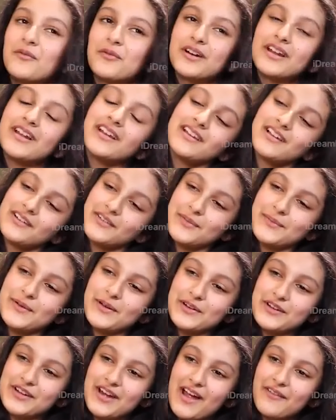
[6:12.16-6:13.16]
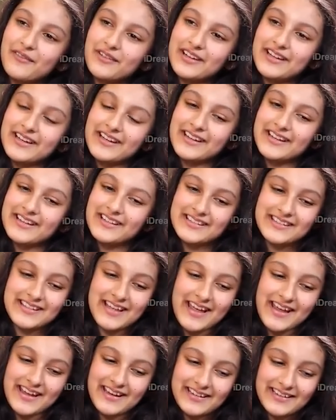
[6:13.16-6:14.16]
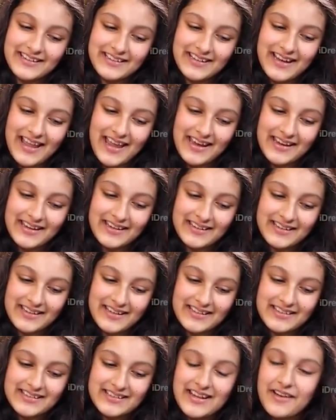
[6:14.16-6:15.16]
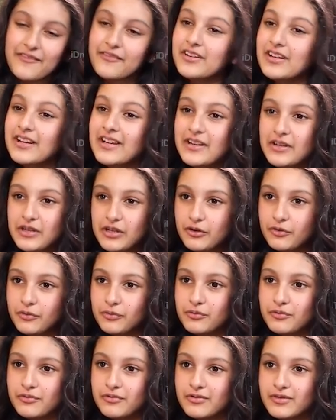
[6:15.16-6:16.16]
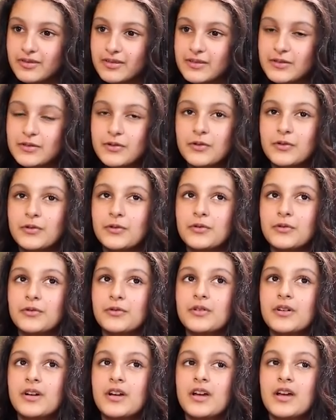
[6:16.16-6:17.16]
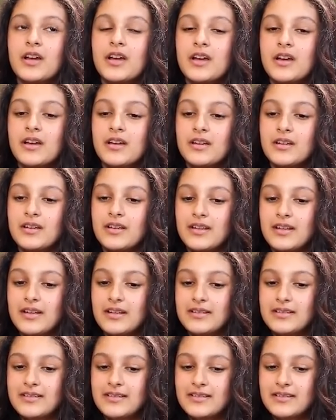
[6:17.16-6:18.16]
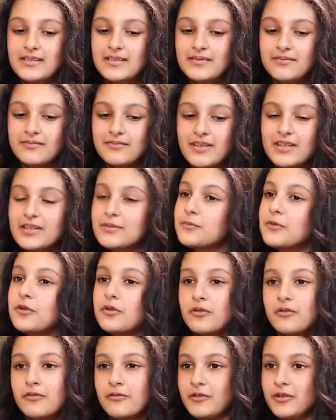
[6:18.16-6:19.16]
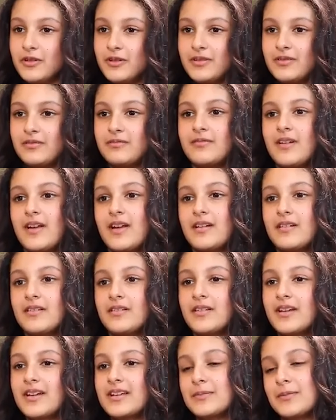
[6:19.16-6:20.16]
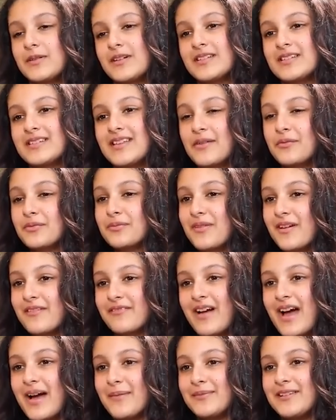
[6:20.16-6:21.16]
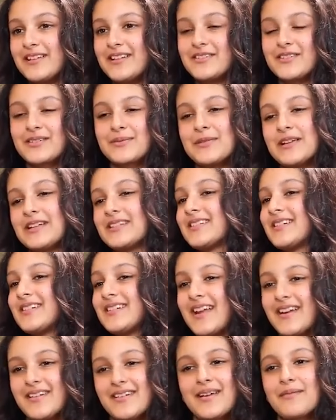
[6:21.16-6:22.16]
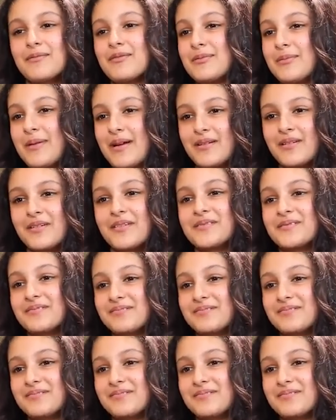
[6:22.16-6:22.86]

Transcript: What I love about traveling is that, like, it's definitely new. So, it's beautiful. And to experience that with my family just makes it 10 times better.